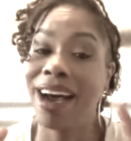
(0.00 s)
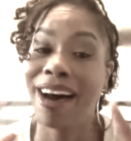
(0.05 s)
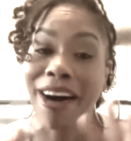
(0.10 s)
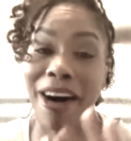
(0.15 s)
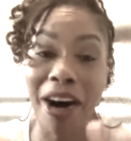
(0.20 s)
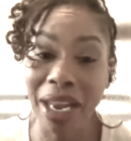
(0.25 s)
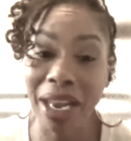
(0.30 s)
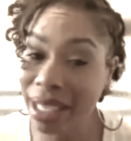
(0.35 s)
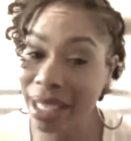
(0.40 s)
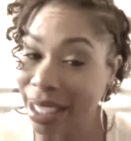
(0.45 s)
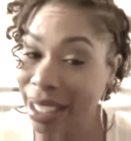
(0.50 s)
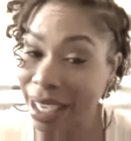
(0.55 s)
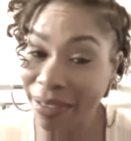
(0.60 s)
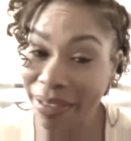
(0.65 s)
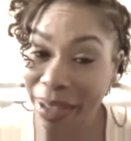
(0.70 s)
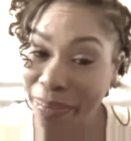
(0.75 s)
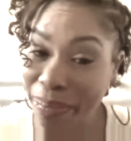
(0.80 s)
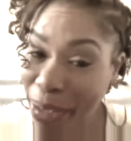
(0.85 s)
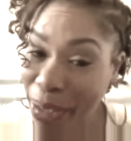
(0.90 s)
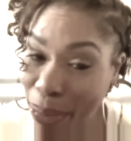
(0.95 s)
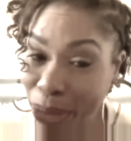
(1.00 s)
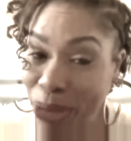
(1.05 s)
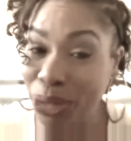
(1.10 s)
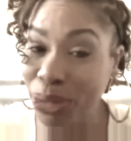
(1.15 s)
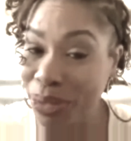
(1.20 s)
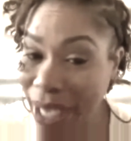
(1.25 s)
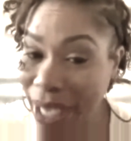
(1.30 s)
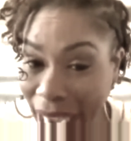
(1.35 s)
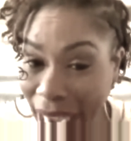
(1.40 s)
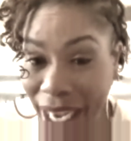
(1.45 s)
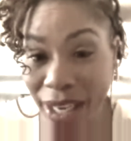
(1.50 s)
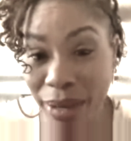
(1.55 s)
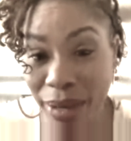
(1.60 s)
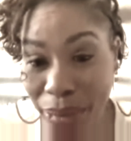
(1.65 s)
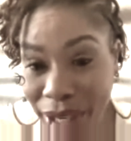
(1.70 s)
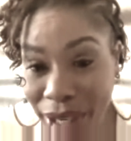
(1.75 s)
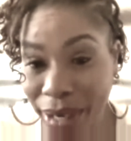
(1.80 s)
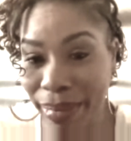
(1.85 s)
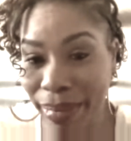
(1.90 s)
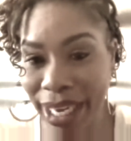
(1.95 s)
All the stuff that people do now to
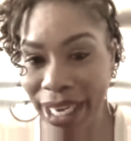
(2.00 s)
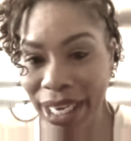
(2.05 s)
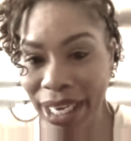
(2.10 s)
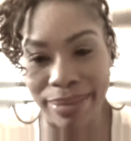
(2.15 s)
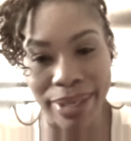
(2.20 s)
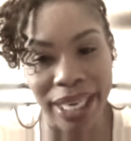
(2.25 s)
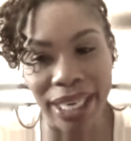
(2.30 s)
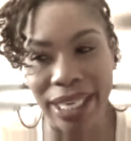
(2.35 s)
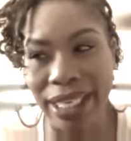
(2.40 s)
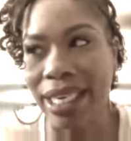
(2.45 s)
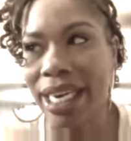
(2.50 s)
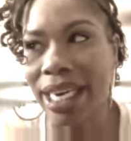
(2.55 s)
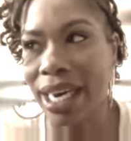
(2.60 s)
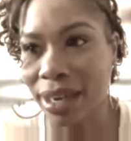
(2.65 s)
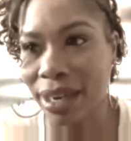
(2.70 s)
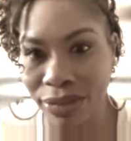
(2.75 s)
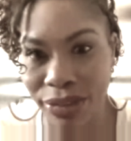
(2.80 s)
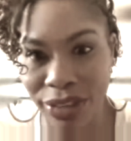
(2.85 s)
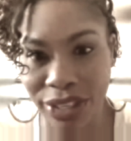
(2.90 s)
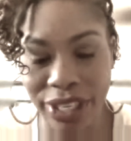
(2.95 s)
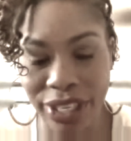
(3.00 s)
put on makeup, I had never.